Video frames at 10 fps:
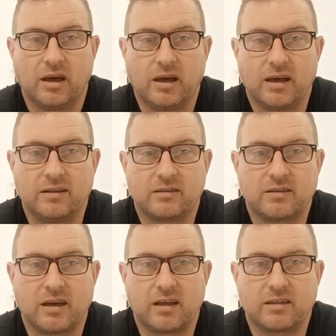And
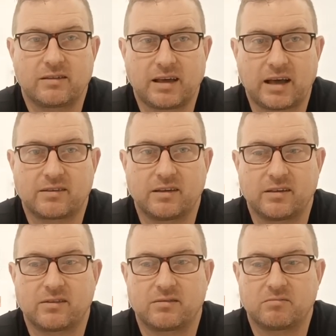the
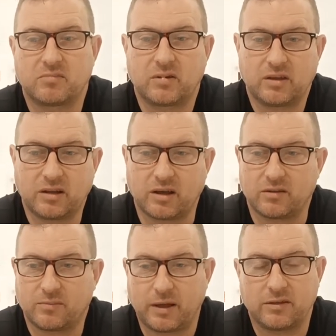taxes,
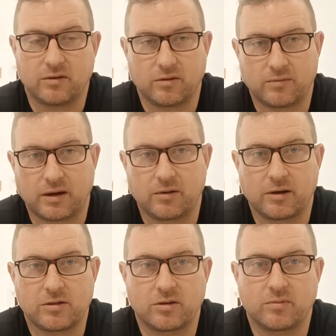depending on the
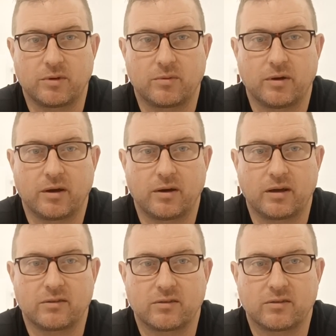valuation, could be quite high.